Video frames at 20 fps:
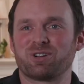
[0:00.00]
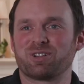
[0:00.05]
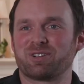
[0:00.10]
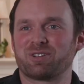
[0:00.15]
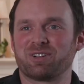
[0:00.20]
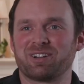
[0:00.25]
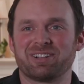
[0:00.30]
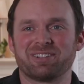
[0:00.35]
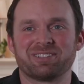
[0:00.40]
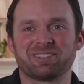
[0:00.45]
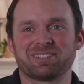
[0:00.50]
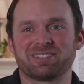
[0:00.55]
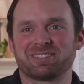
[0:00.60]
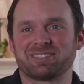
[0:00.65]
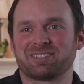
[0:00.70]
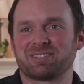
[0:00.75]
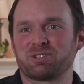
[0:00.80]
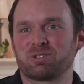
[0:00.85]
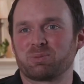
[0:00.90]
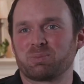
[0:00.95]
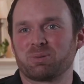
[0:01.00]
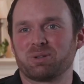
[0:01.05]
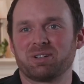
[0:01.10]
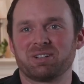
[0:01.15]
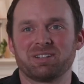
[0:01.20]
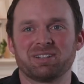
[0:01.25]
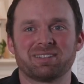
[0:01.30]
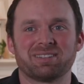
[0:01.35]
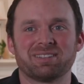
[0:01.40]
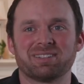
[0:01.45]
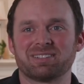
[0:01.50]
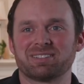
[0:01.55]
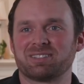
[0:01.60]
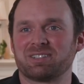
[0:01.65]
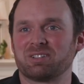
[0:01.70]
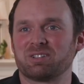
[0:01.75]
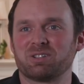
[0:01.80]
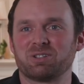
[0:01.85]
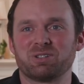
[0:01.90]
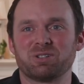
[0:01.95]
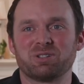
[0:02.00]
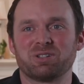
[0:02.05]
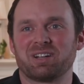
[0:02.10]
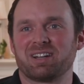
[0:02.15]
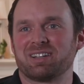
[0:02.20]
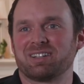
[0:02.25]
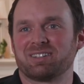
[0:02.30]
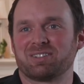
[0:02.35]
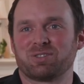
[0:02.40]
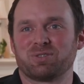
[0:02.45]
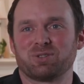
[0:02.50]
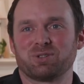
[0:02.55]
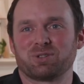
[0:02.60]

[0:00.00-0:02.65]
all around us. There's plenty of things to do. And I just